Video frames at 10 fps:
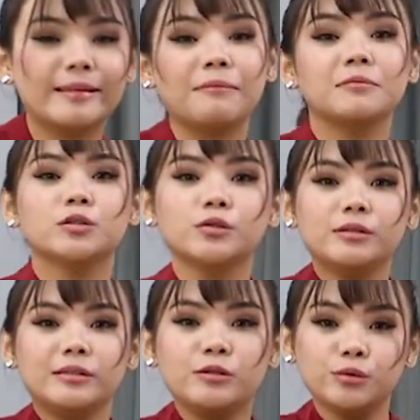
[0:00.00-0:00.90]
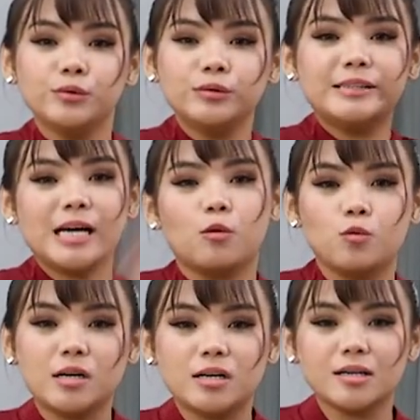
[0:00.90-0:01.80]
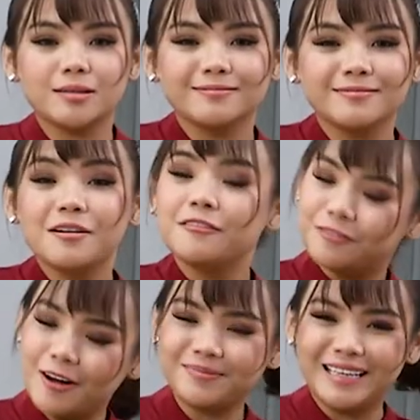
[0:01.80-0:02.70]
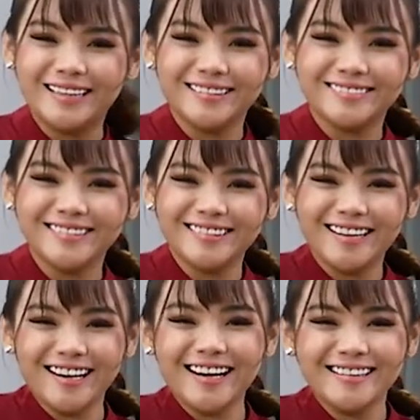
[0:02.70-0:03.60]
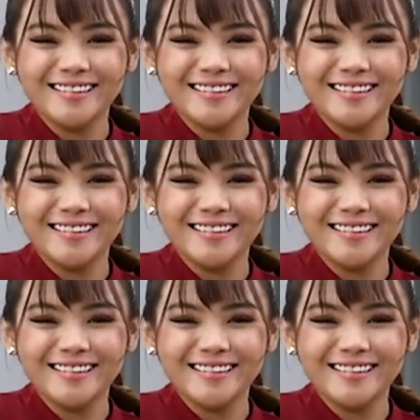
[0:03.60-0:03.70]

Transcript: them to do their work for me. Alright?